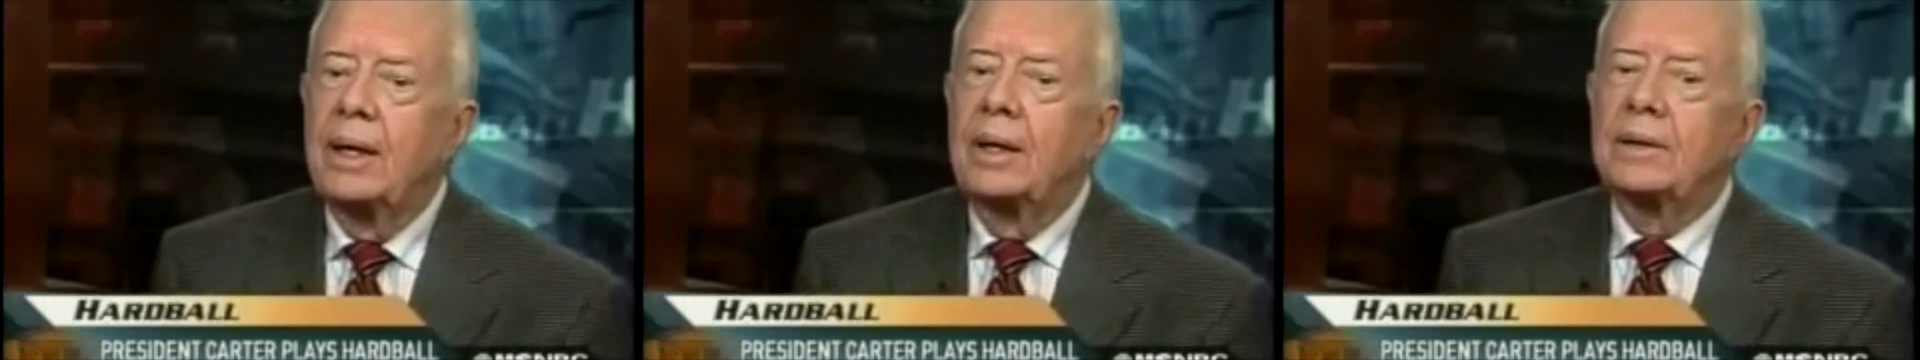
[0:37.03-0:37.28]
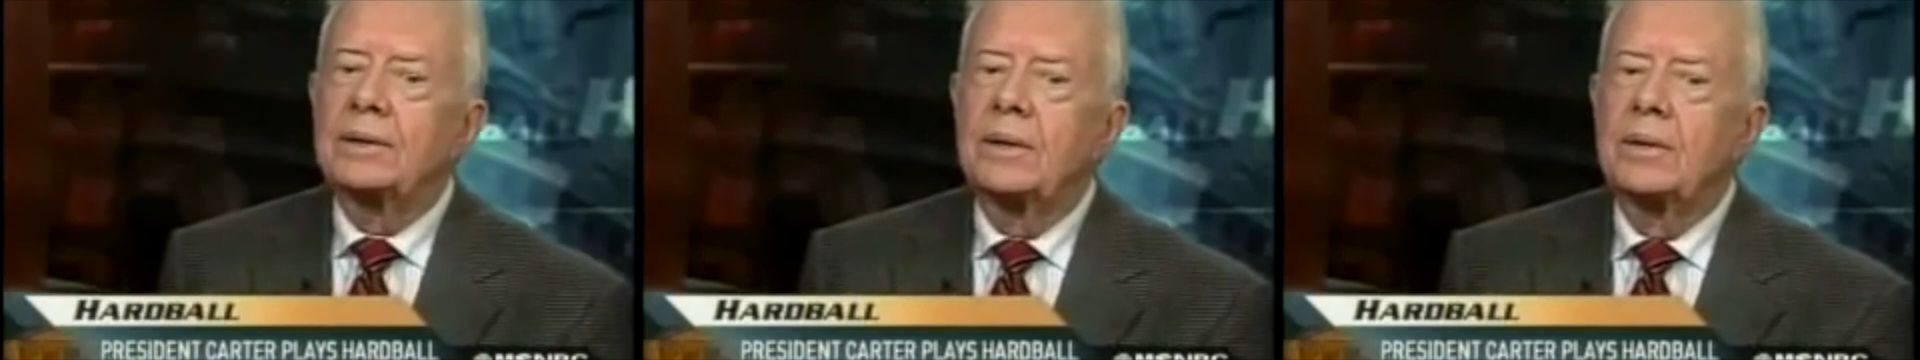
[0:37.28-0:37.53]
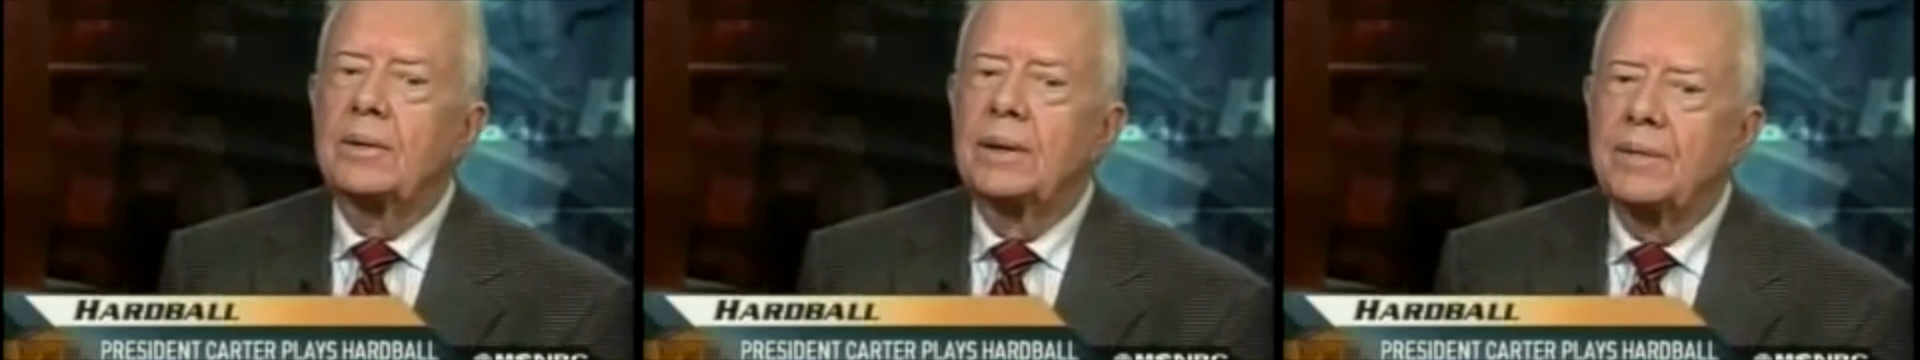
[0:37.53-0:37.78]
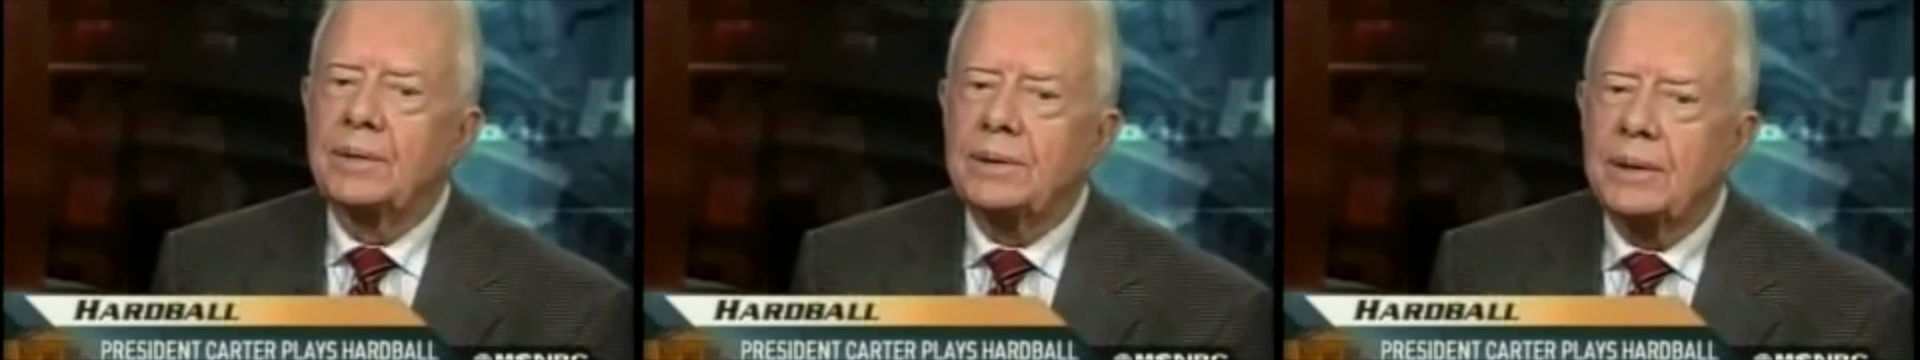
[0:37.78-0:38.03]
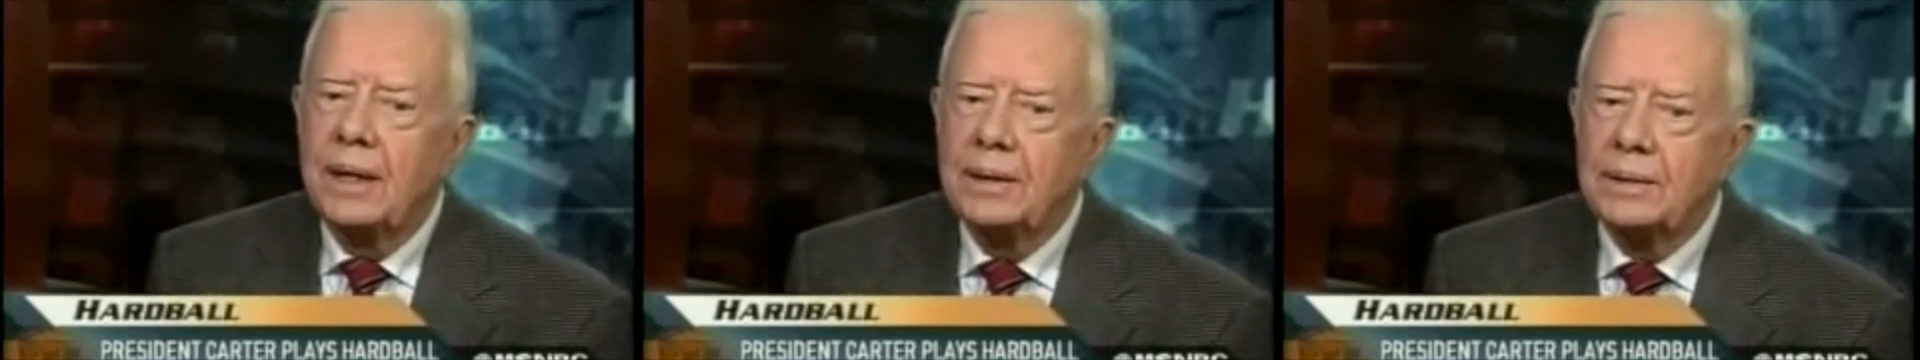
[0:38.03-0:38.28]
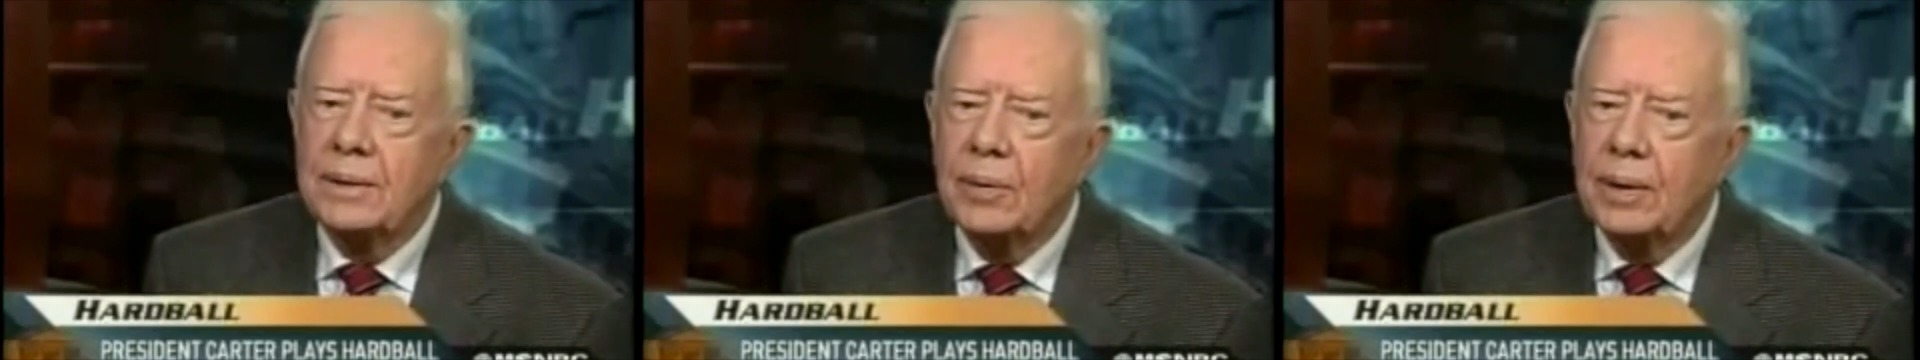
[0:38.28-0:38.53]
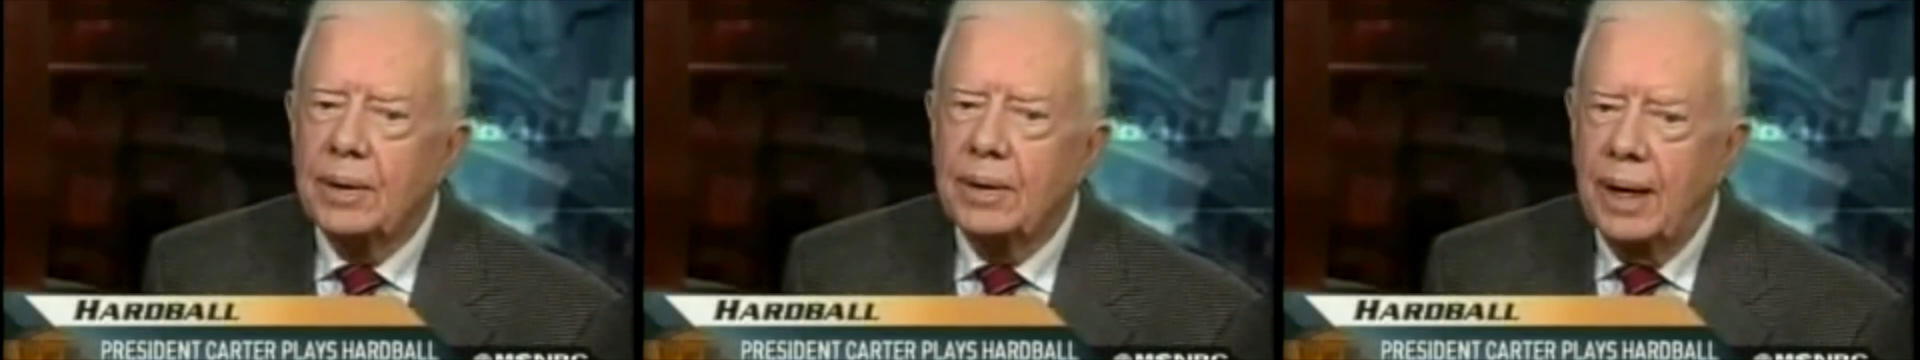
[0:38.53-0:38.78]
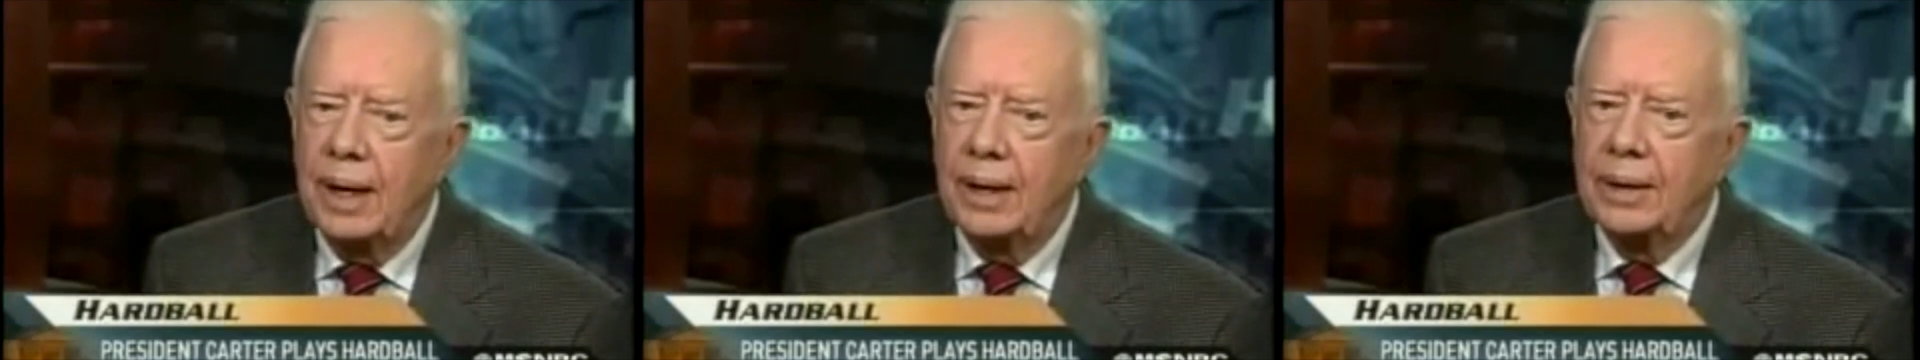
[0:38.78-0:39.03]
And I also emphasize the
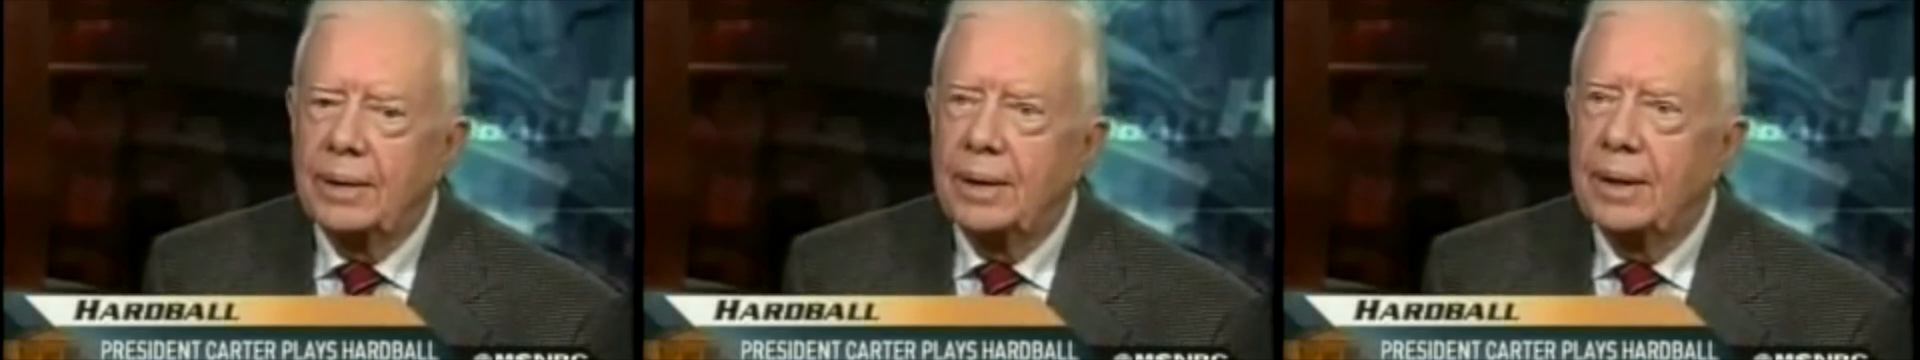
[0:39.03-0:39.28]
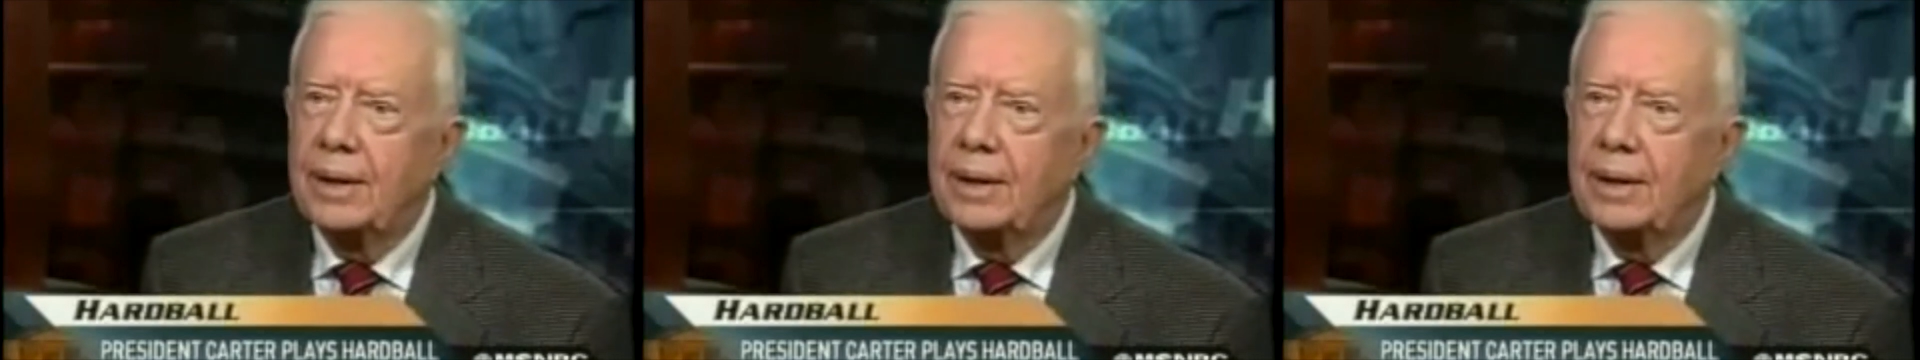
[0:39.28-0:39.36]
word not,